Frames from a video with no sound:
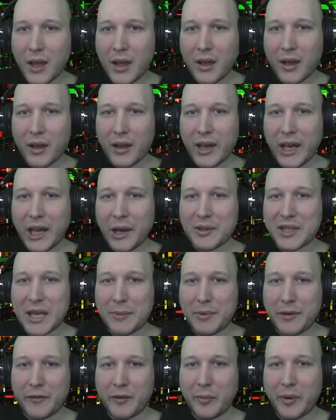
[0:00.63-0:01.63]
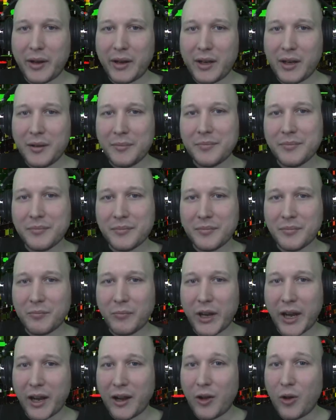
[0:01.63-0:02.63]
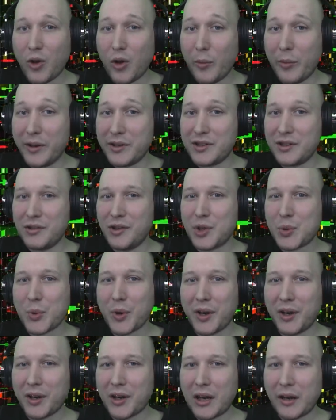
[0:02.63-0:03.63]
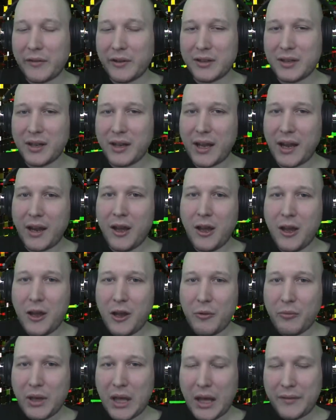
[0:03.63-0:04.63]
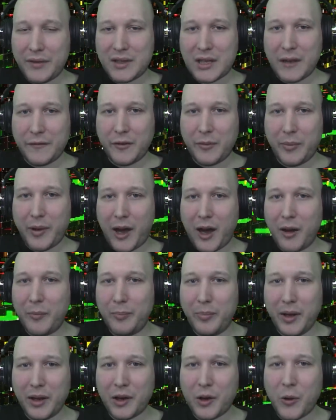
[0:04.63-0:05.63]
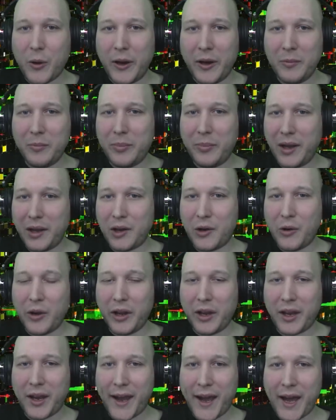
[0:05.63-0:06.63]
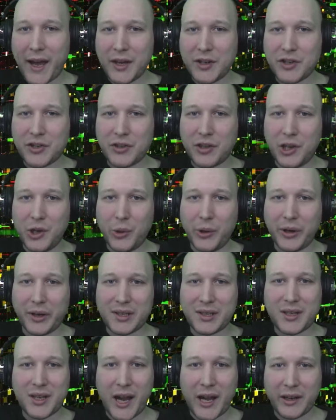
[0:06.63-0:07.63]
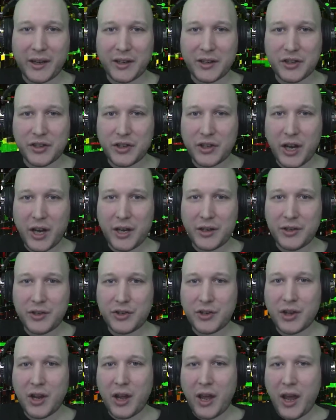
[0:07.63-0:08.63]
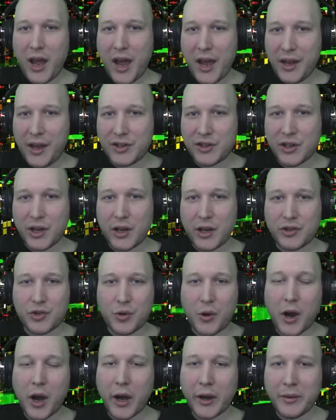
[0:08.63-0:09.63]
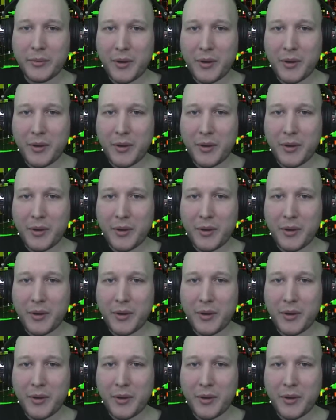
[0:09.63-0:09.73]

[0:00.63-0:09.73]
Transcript: Hey, what's up, everybody? We got a whole bunch of news we're going to cover today. We have stuff about Bitcoin, Bitcoin Cash, the New York Stock Exchange, Asia, Tron.